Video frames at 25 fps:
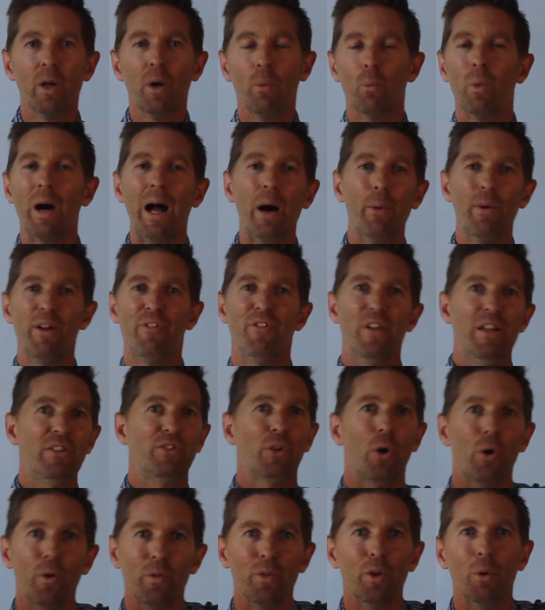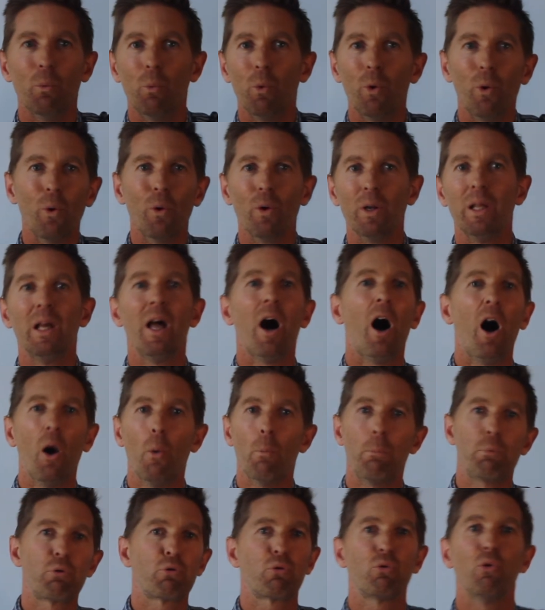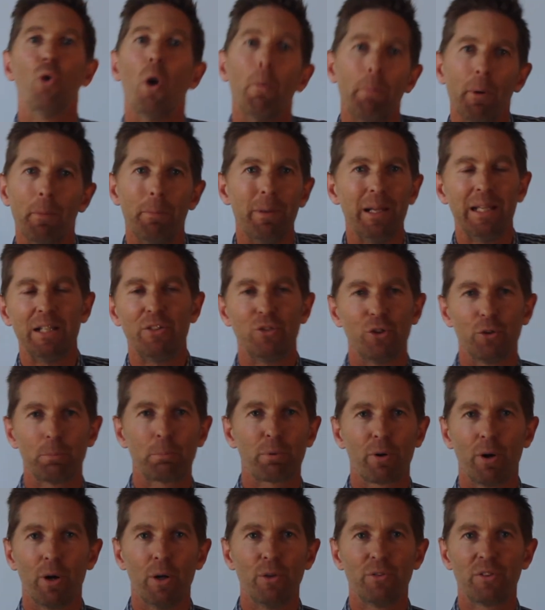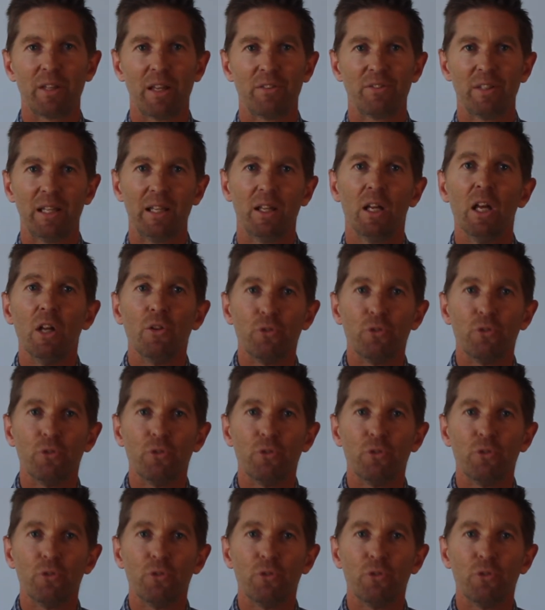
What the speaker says: well, if it's on the wall, I'll probably just process it.